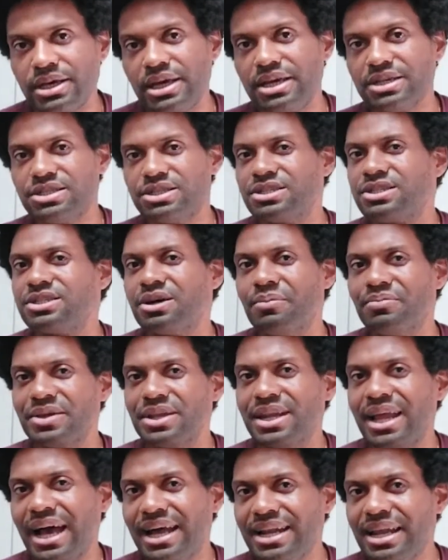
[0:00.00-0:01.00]
It's just
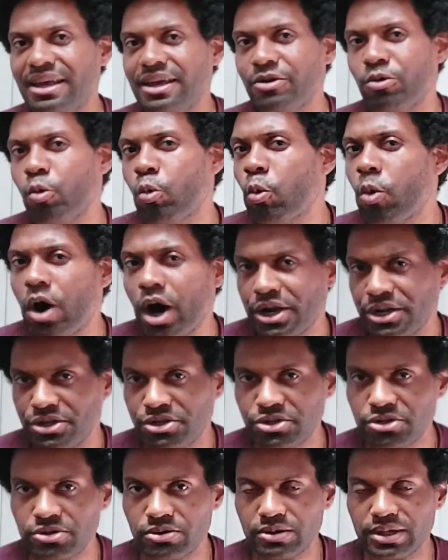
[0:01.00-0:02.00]
something that they want to
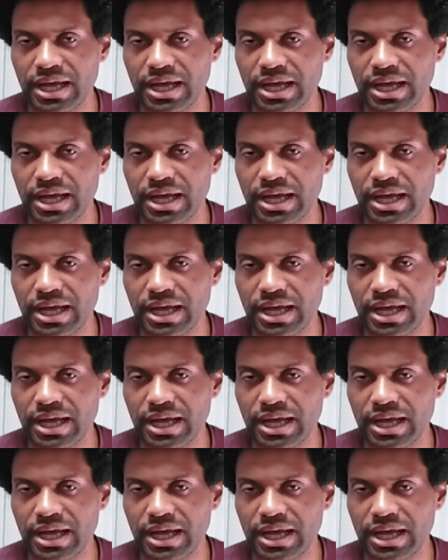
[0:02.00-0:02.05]
do.